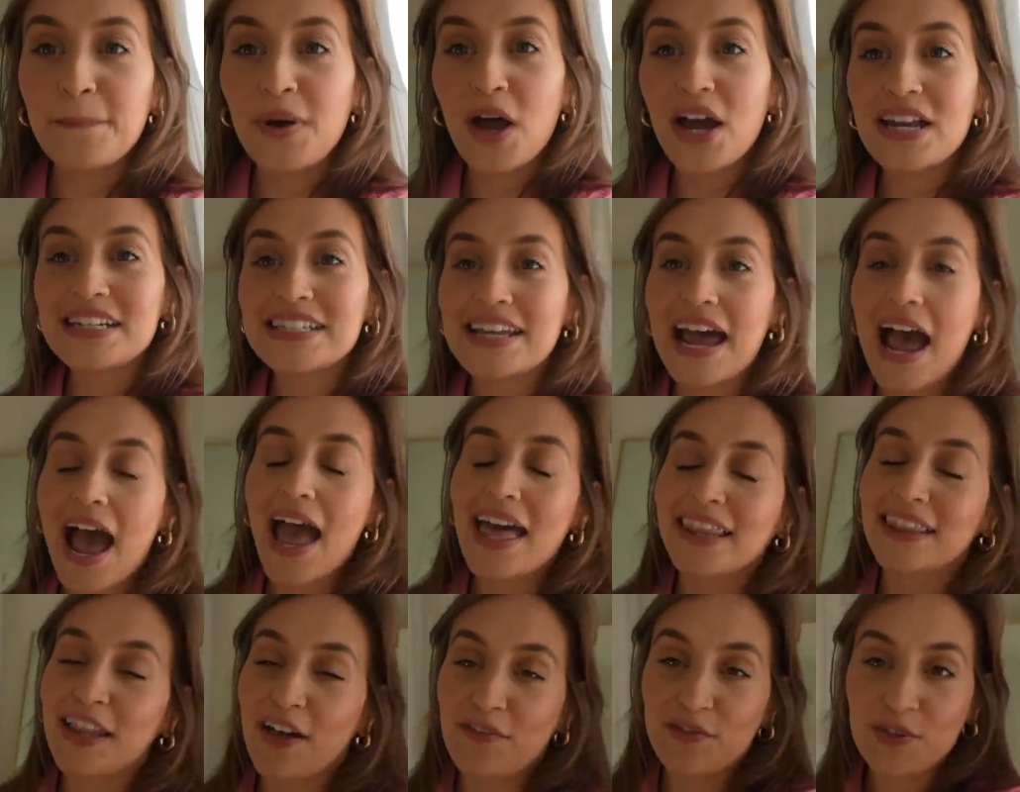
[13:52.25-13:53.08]
But
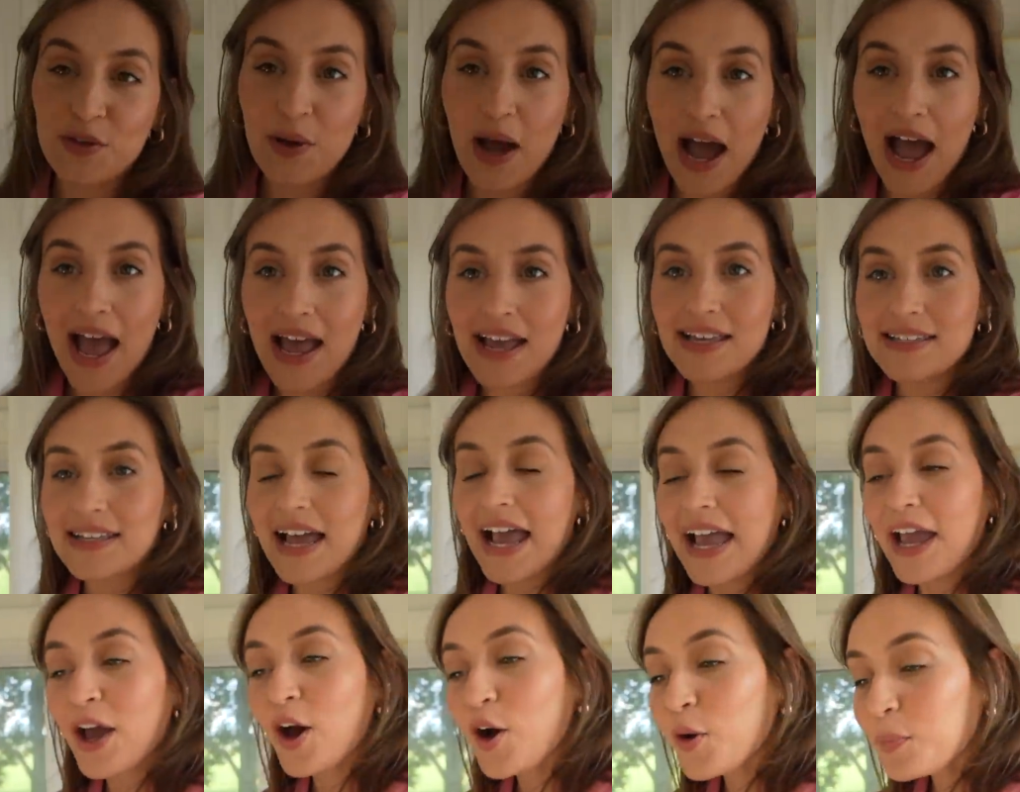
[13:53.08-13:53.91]
I love you guys.
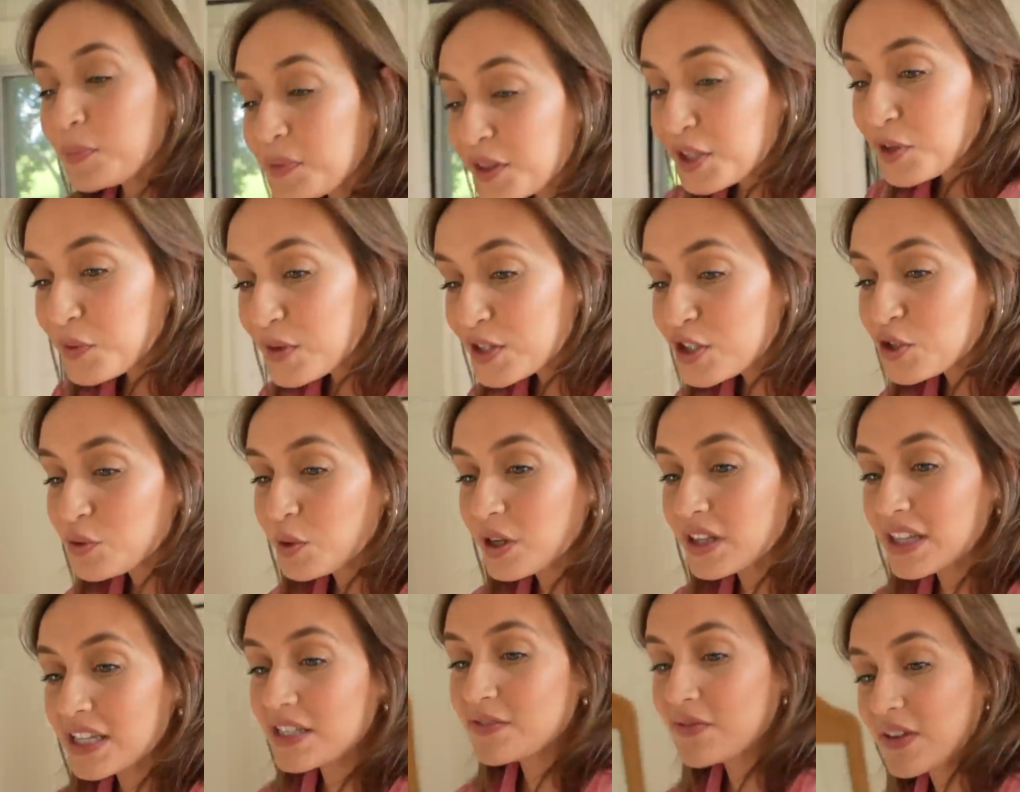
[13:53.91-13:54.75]
I hope hope that you
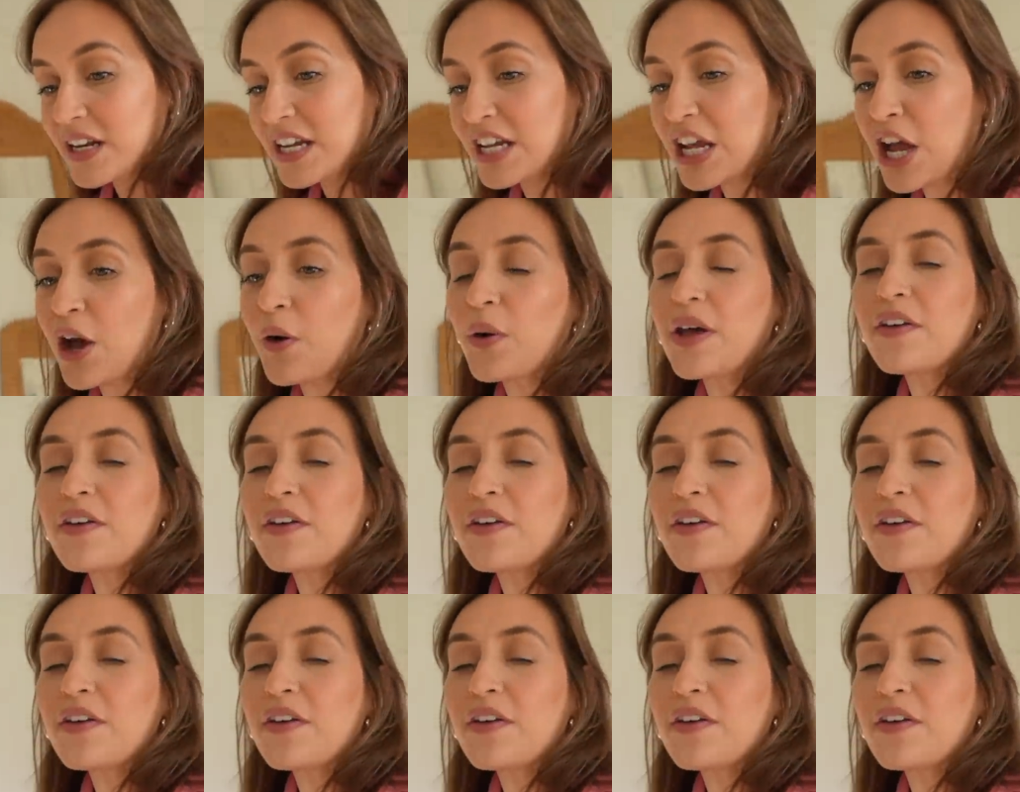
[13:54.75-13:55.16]
enjoyed this video.